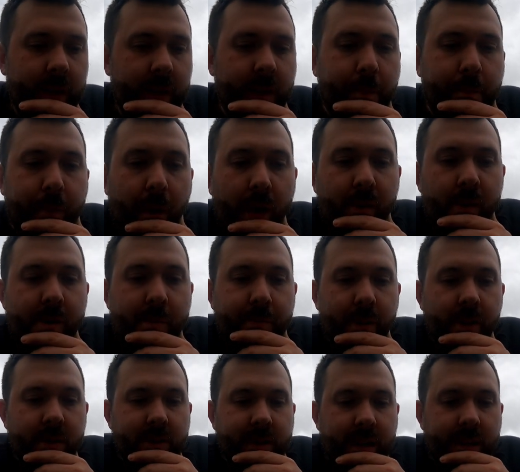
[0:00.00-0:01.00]
The burrowing
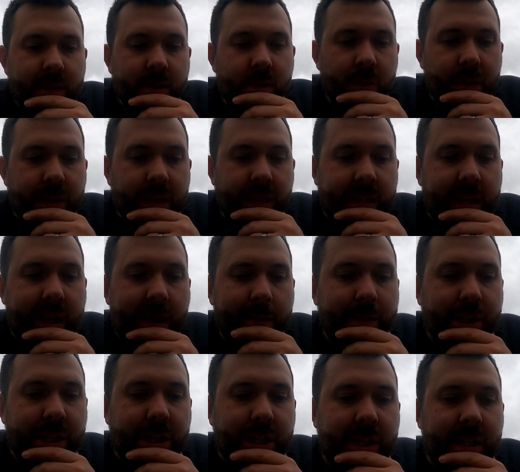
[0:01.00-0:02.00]
process causes
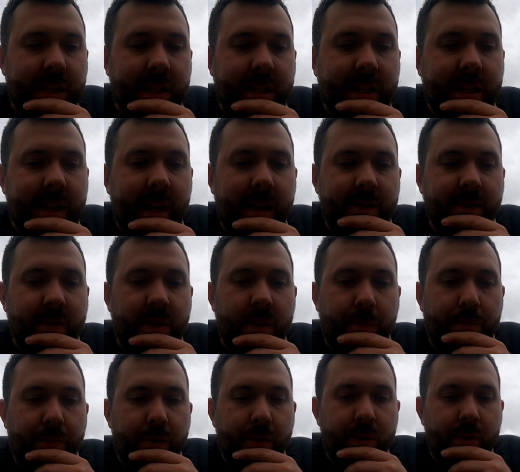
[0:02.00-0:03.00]
damages to the cells of the
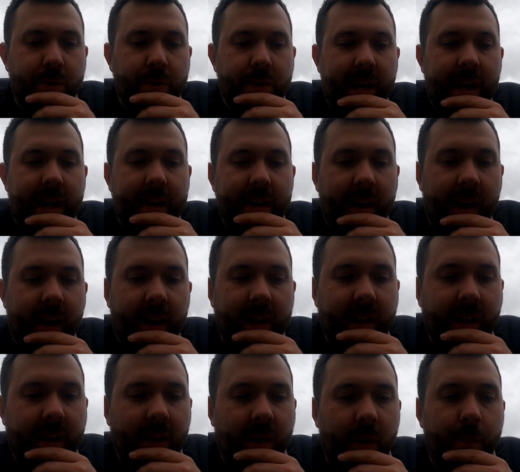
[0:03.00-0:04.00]
brood and the
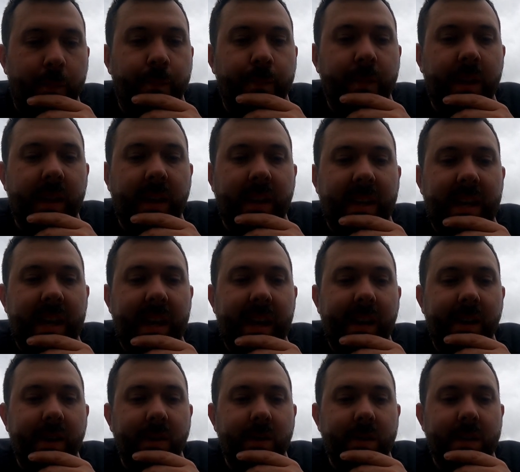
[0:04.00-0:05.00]
honeycomb. The
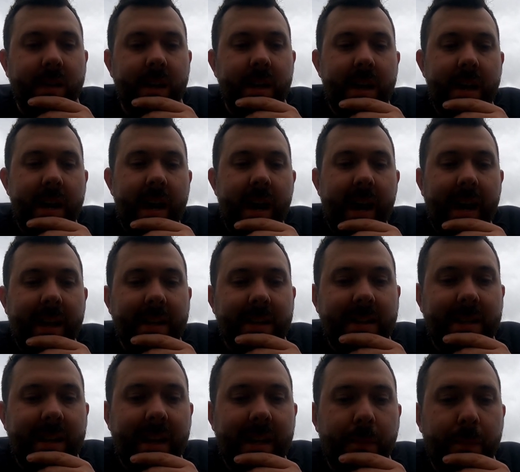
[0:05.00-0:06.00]
yield and
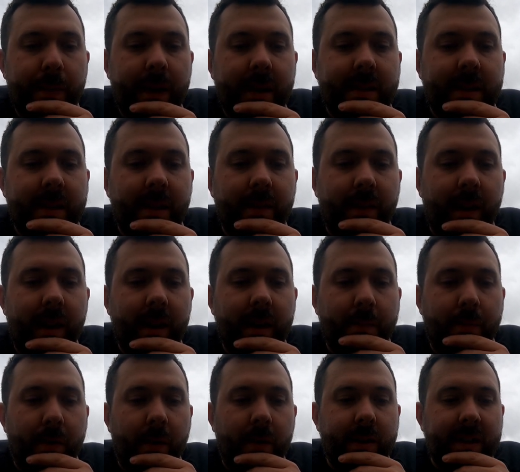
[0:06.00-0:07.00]
salability of honey
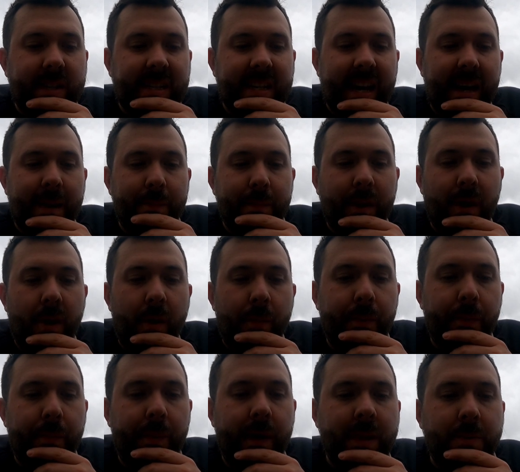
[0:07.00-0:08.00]
products can be
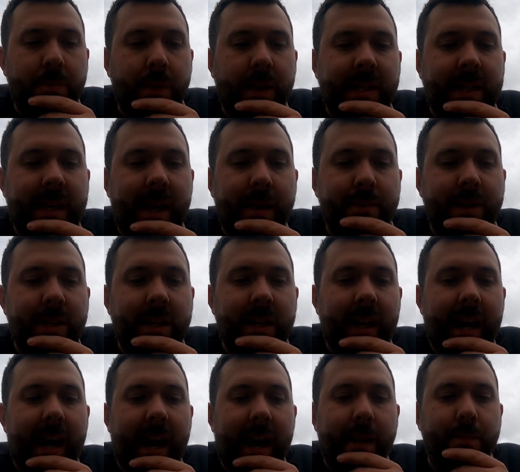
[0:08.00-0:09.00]
compromised by damage to
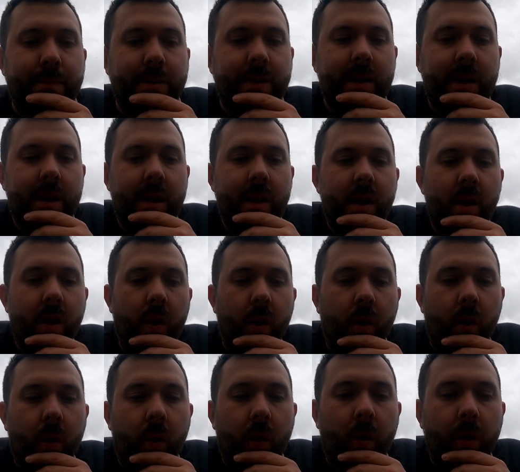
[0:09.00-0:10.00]
caps
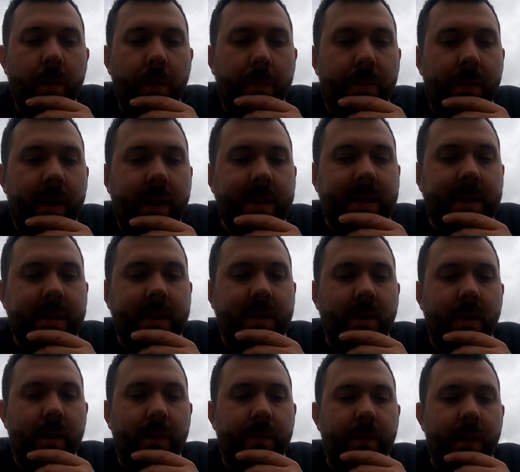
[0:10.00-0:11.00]
or the presence
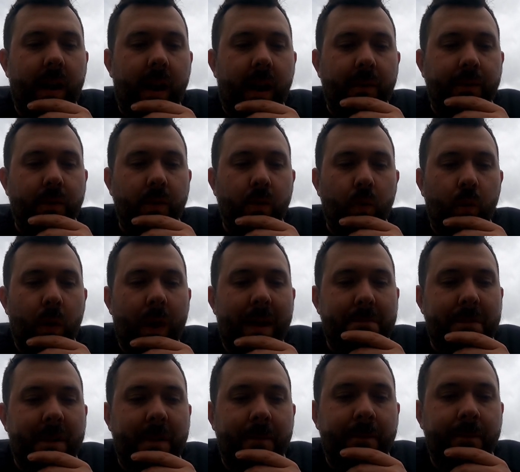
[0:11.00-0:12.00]
of larval
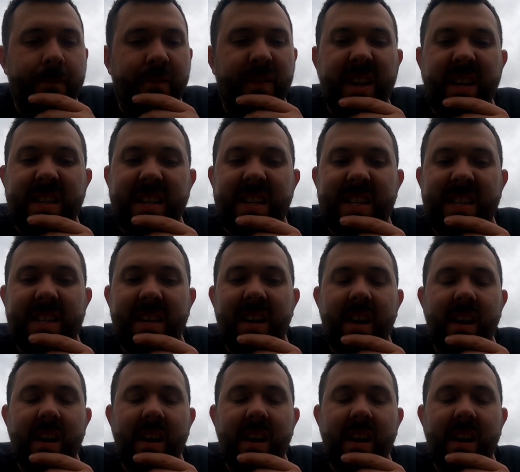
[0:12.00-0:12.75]
webbing, feces,